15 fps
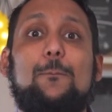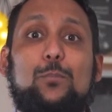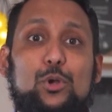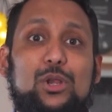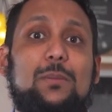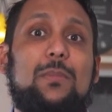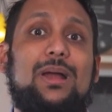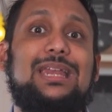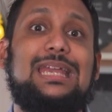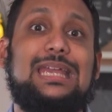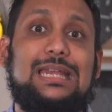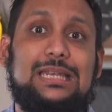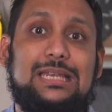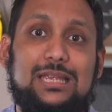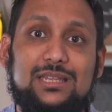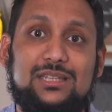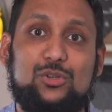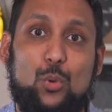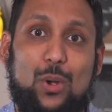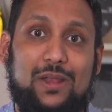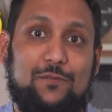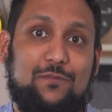Putting money in is
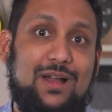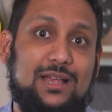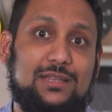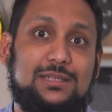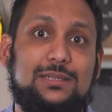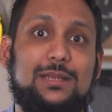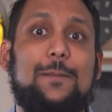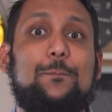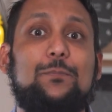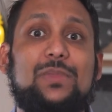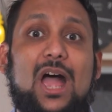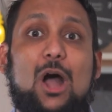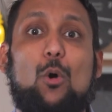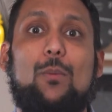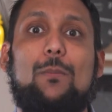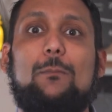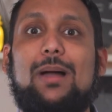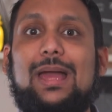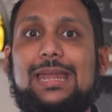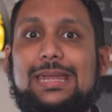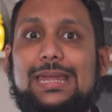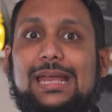quite fast. Now,
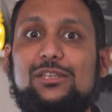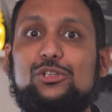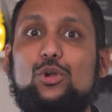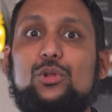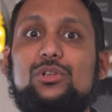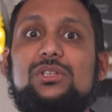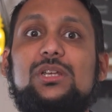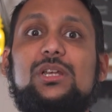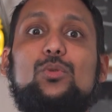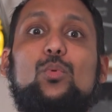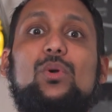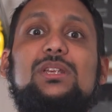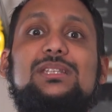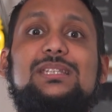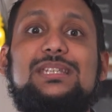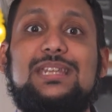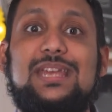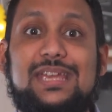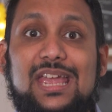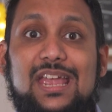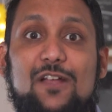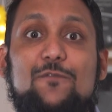my next concern was
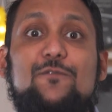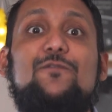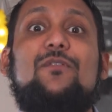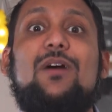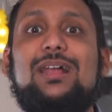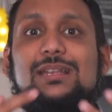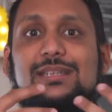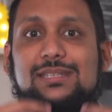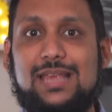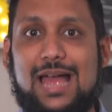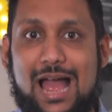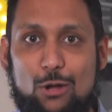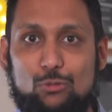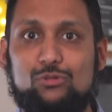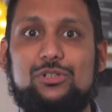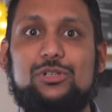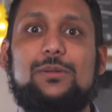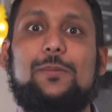taking funds out.